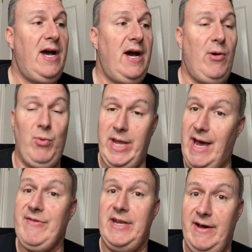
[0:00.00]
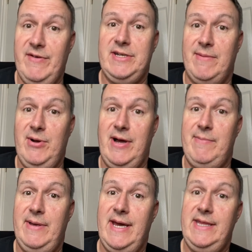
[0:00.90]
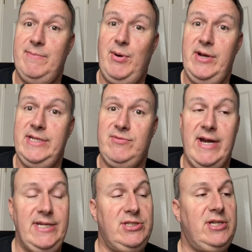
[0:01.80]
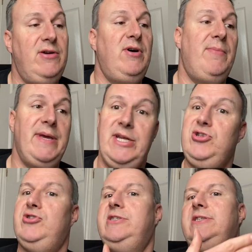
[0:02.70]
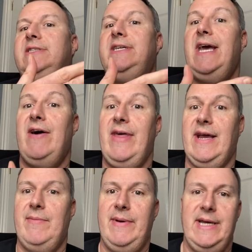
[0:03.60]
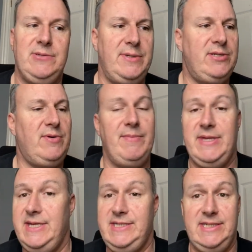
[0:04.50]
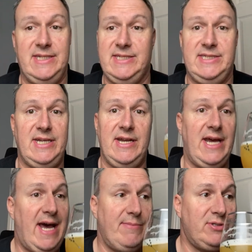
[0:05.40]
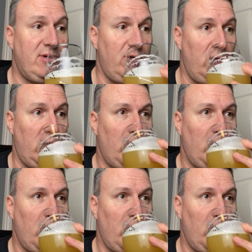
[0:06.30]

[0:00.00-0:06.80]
We have another double IPA in the Polly's range, so I'll be interested to see how that compares with this one. But this is a stunner, absolutely.